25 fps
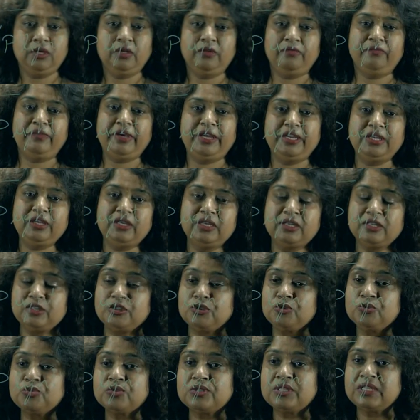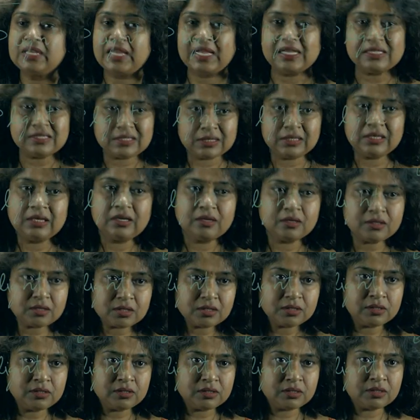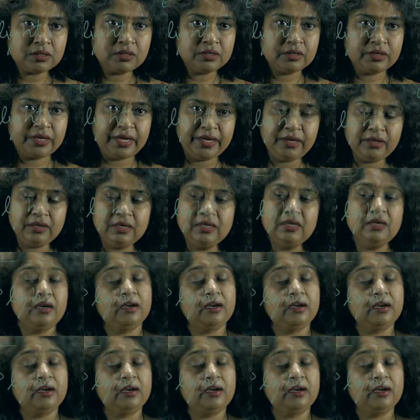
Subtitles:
wherein it is used in LCD crystals, right.